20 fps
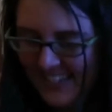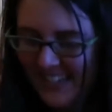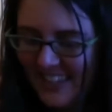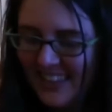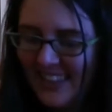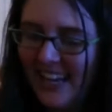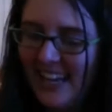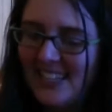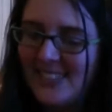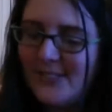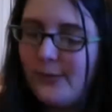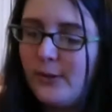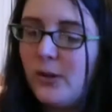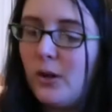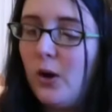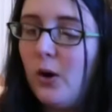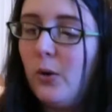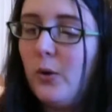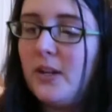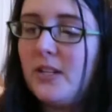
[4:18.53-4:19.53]
Last one.
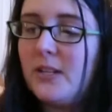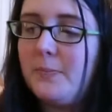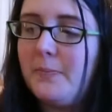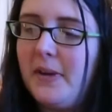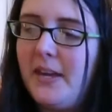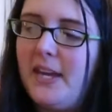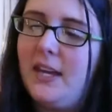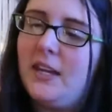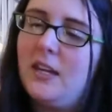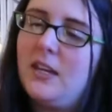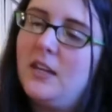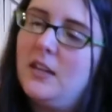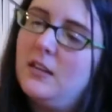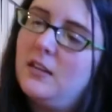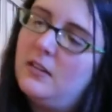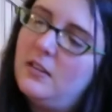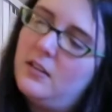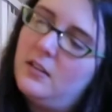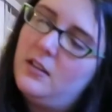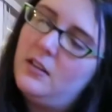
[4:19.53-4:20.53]
Oh, it's big.
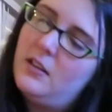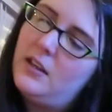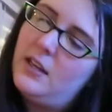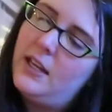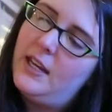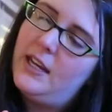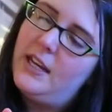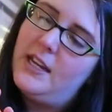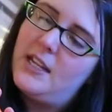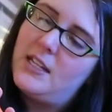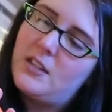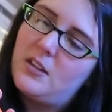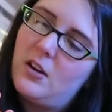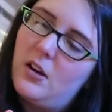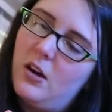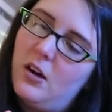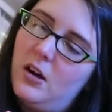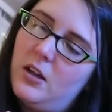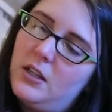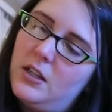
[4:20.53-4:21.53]
And it's
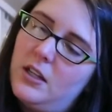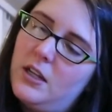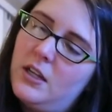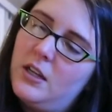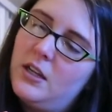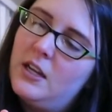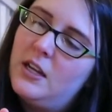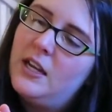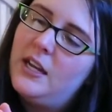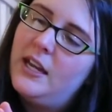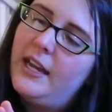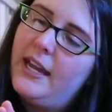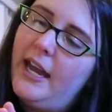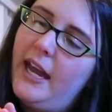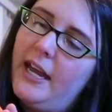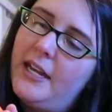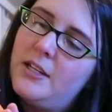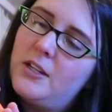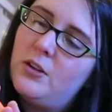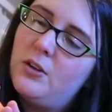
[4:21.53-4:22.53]
called
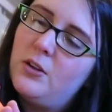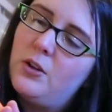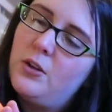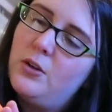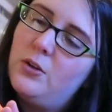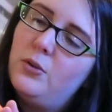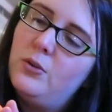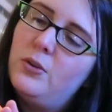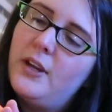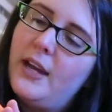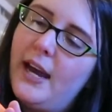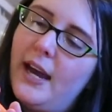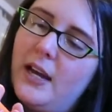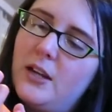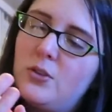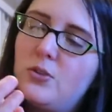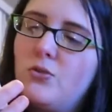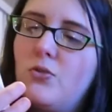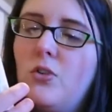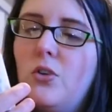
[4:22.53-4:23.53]
Andalou
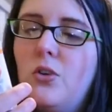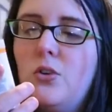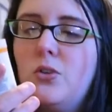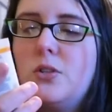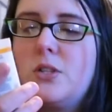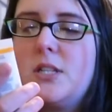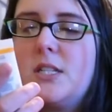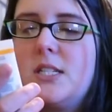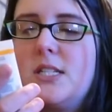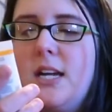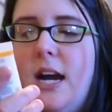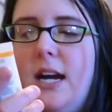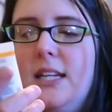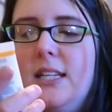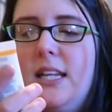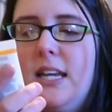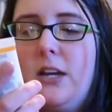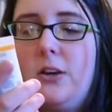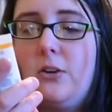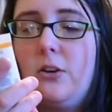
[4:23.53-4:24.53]
Naturals
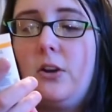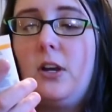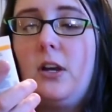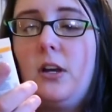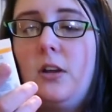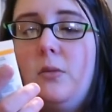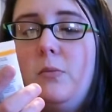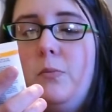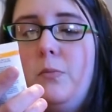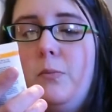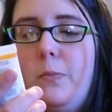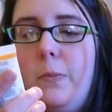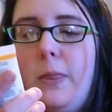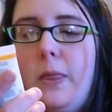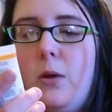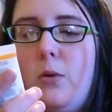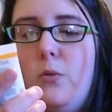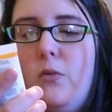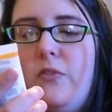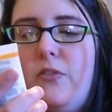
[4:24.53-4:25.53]
Styling Cream
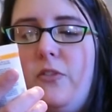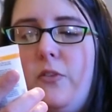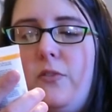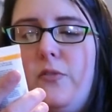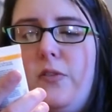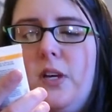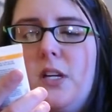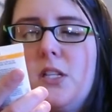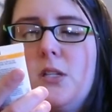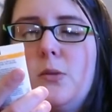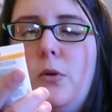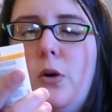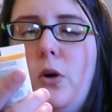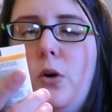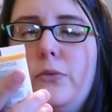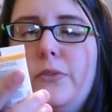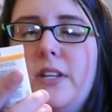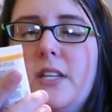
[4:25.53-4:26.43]
for Flexible Hold.